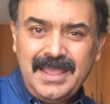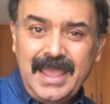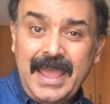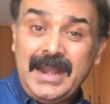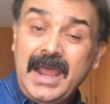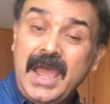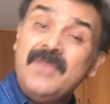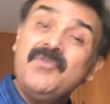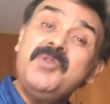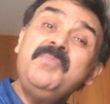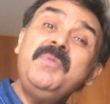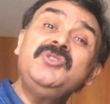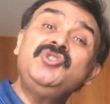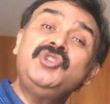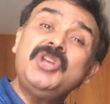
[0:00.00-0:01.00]
And I would
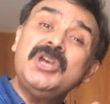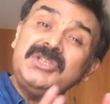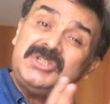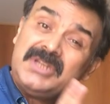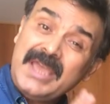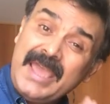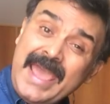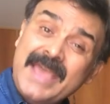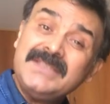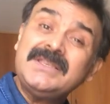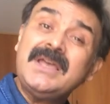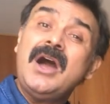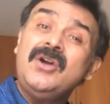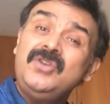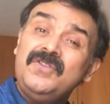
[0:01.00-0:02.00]
be just as
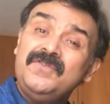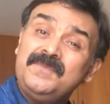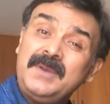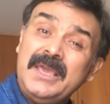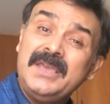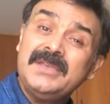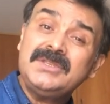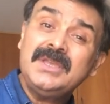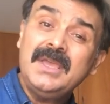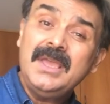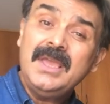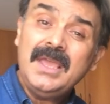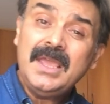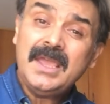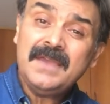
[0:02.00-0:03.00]
out of place
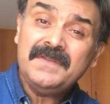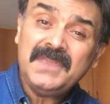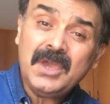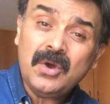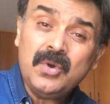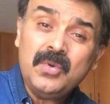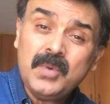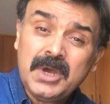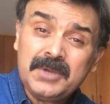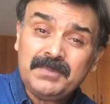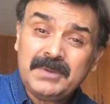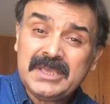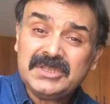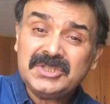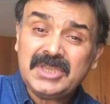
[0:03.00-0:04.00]
if the old
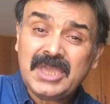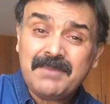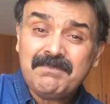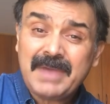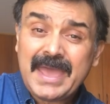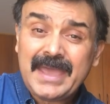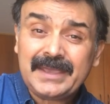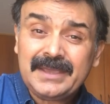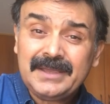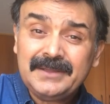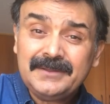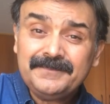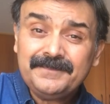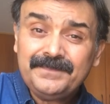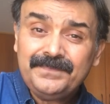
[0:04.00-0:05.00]
workplace came back.
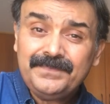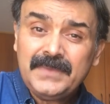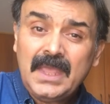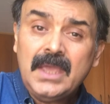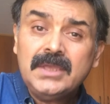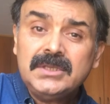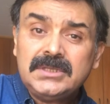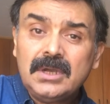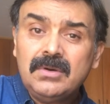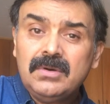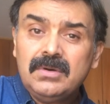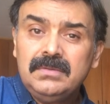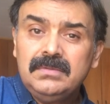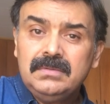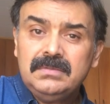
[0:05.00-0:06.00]

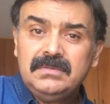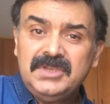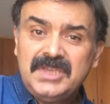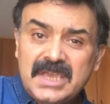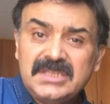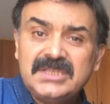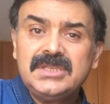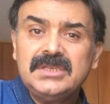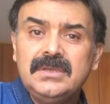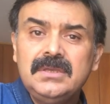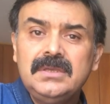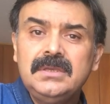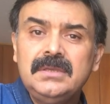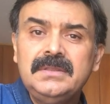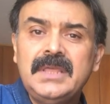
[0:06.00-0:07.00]
So, yes,
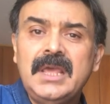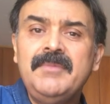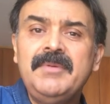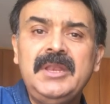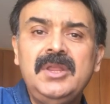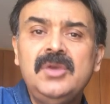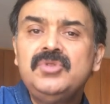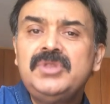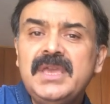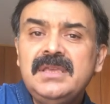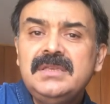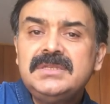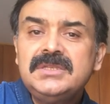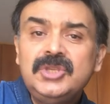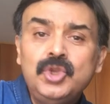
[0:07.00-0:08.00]
there'll be new
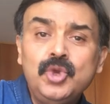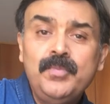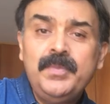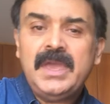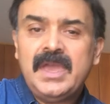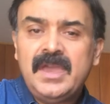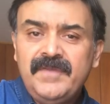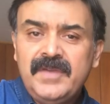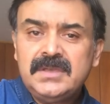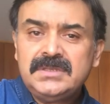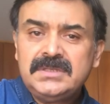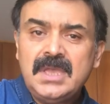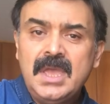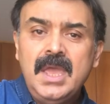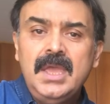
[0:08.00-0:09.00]
things, new
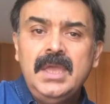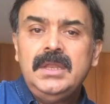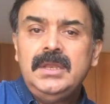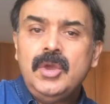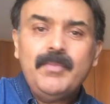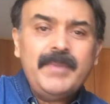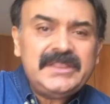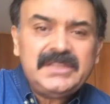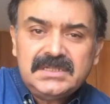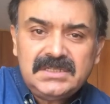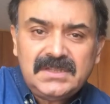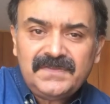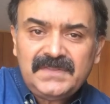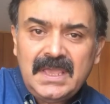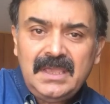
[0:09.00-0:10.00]
behaviors, new methods
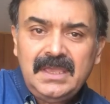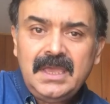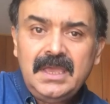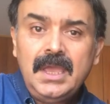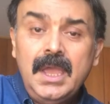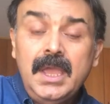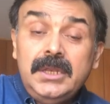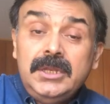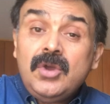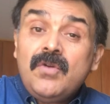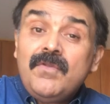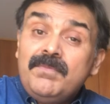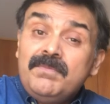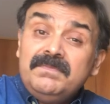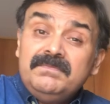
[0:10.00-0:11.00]
of thinking,
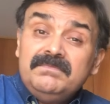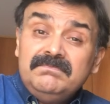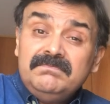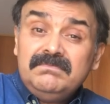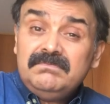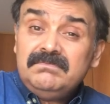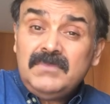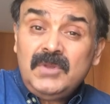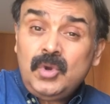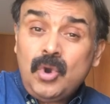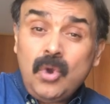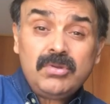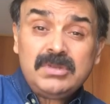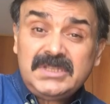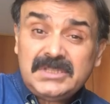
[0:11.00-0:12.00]
new
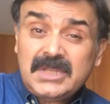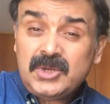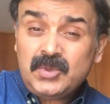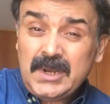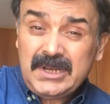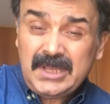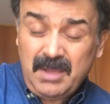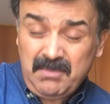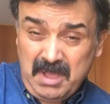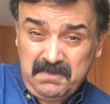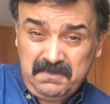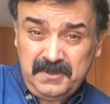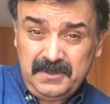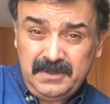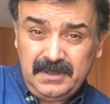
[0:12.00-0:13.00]
roles that will come
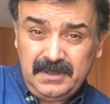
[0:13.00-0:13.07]
up.